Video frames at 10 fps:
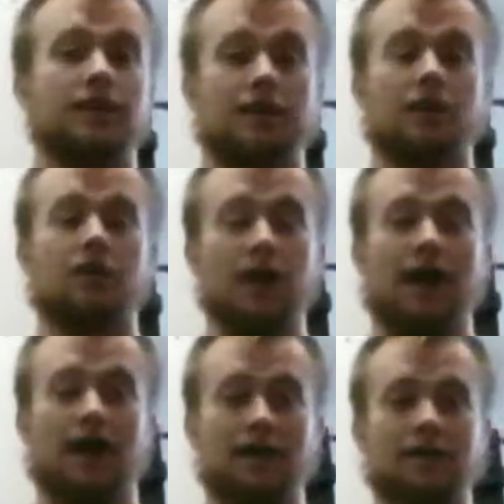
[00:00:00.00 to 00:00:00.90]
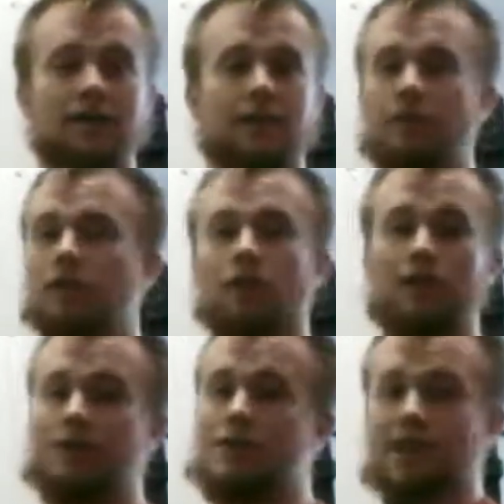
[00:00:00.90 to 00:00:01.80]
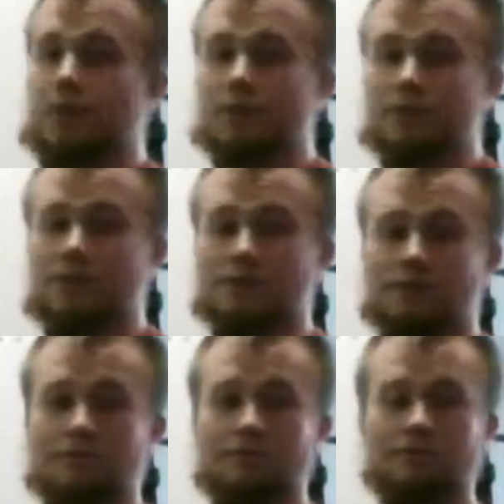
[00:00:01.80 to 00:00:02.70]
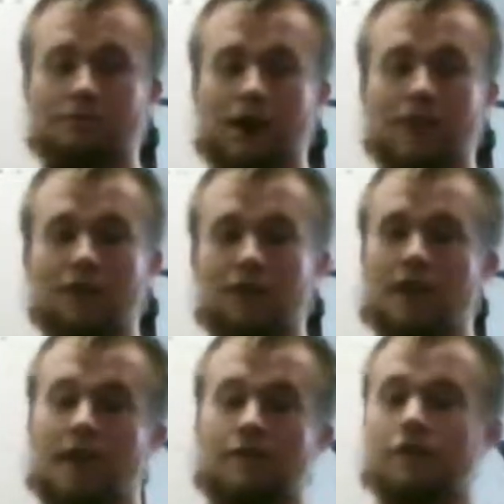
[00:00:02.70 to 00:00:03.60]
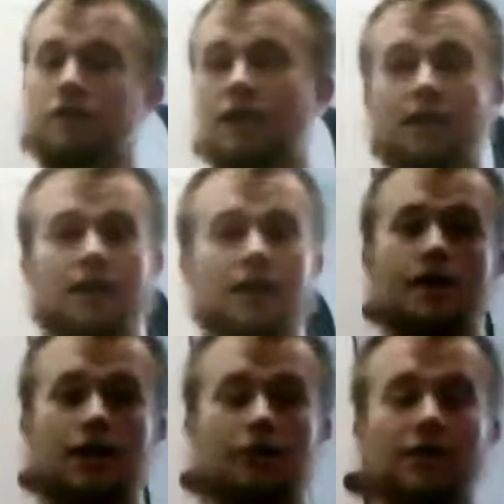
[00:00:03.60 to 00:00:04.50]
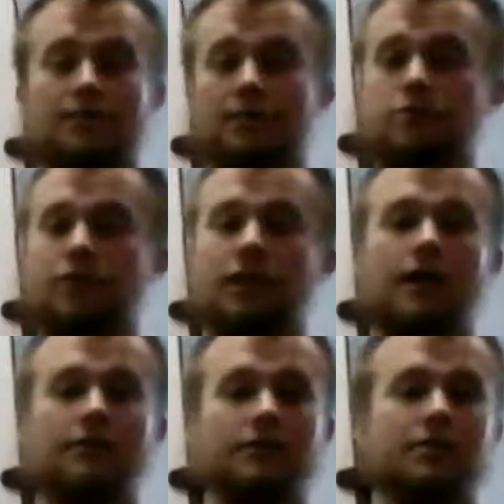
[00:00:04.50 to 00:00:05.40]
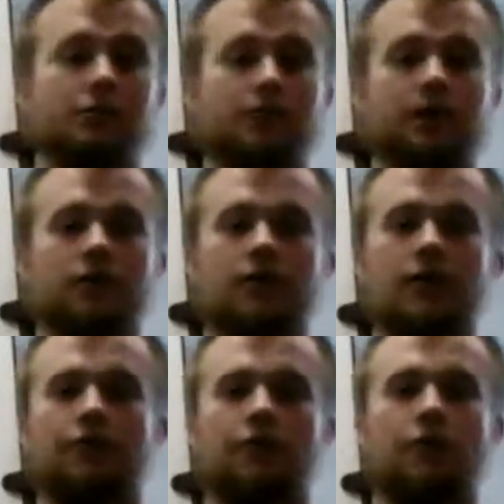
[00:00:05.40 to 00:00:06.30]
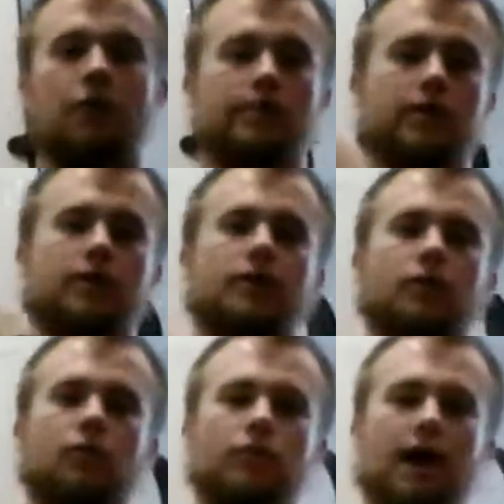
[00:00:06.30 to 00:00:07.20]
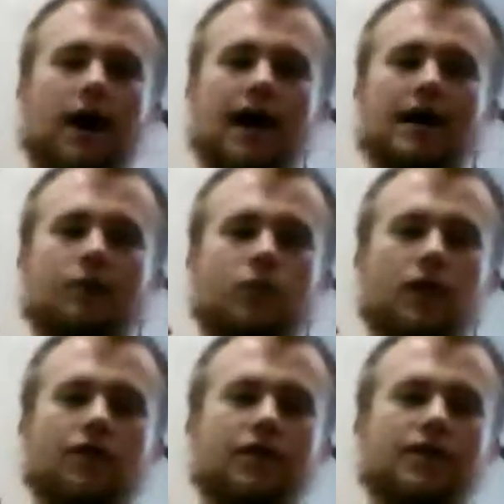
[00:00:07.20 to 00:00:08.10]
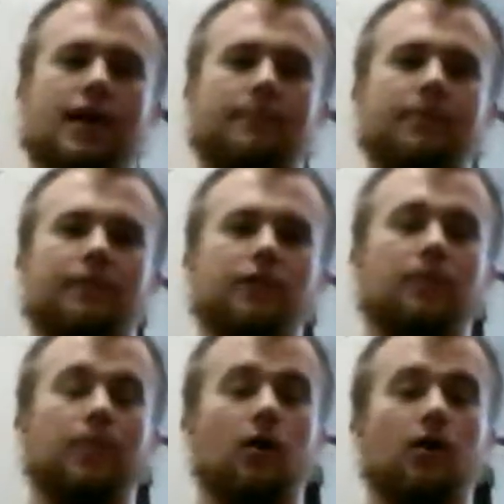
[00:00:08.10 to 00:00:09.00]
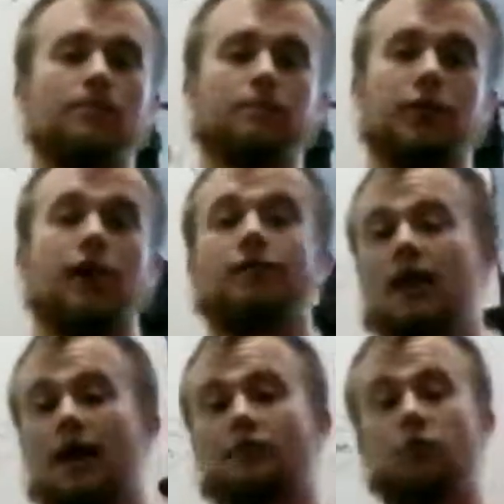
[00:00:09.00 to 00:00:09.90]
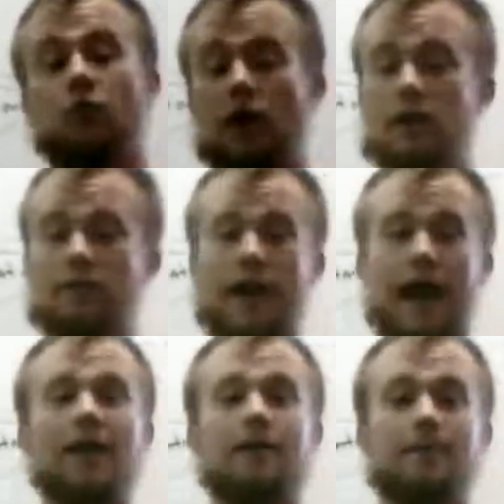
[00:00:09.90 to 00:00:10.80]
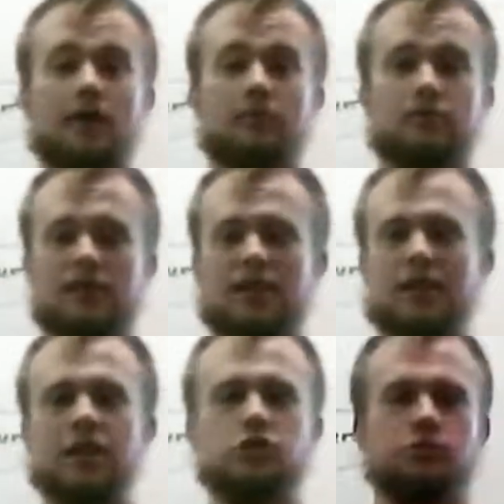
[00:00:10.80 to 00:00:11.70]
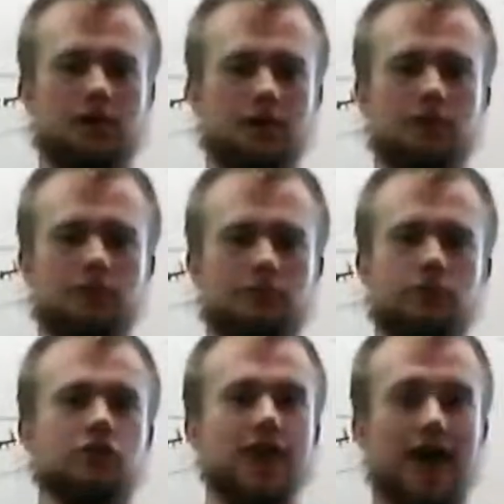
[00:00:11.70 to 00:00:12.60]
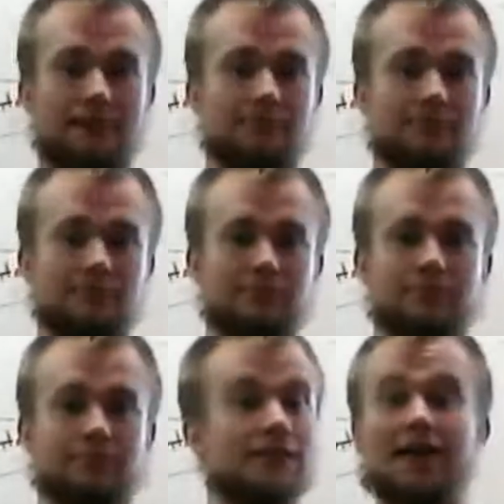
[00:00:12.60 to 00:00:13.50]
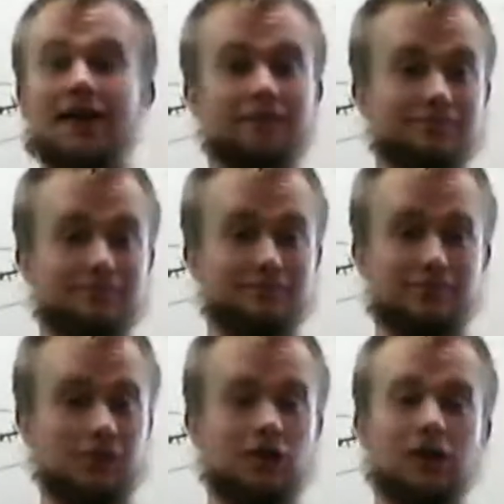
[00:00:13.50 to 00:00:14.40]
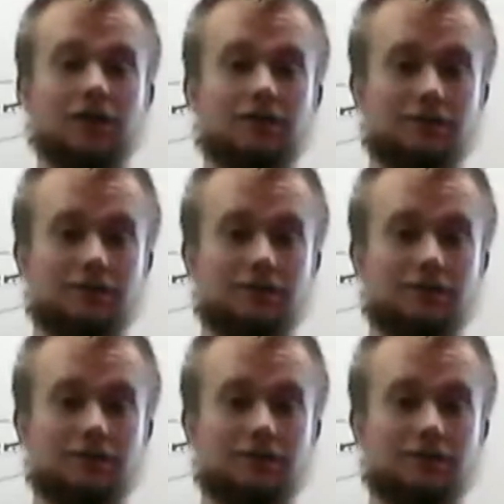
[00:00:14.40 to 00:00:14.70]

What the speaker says: in our diet that we don't even need to take protein, right? If you have protein in every single meal, for a woman, the height, width, and depth of your palm, if you have one of that amount each meal, you're set. That's it. That's all you need,